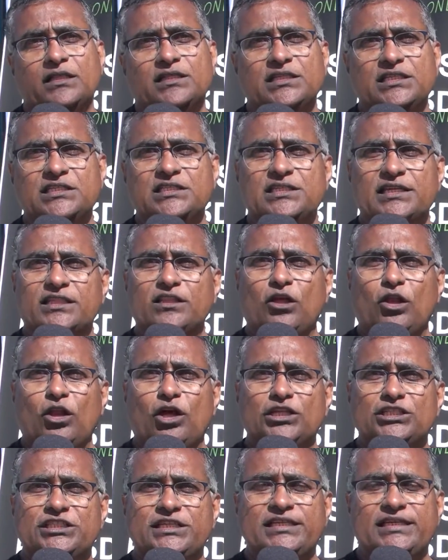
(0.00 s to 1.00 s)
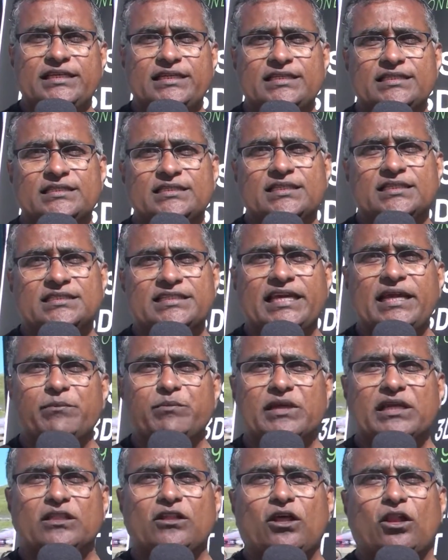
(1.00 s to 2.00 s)
This technology is the
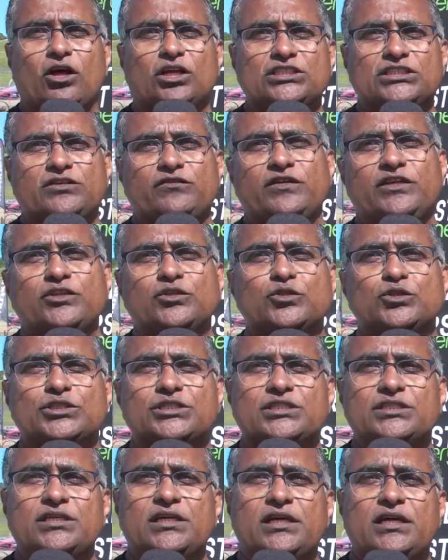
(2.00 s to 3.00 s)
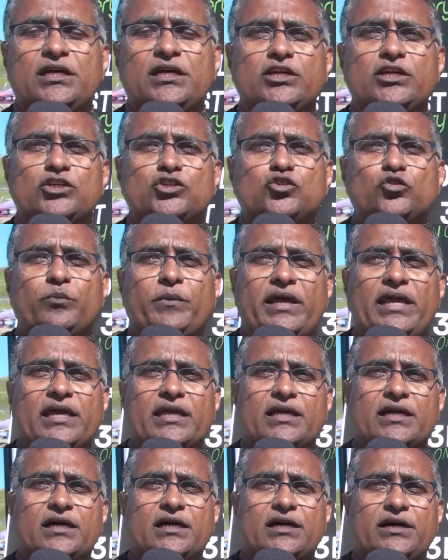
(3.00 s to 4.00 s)
same technology we use to
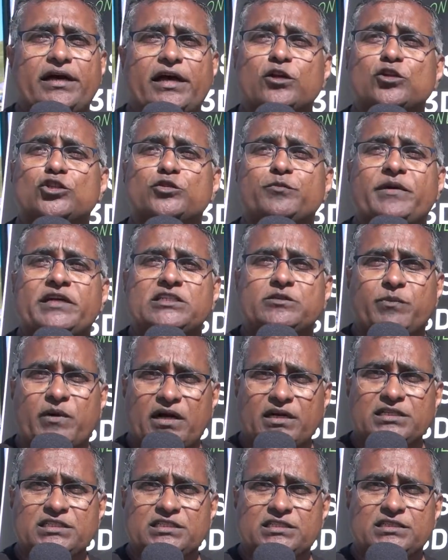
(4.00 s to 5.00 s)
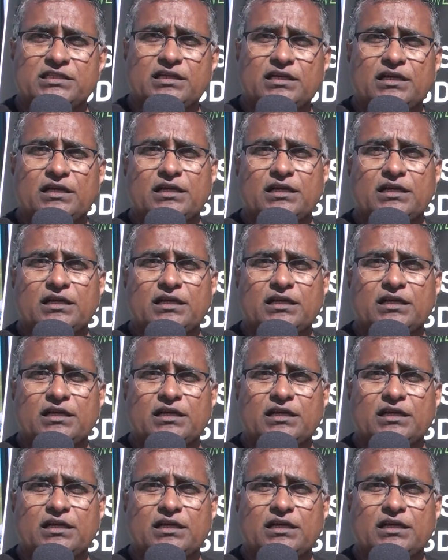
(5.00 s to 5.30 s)
make aerospace parts.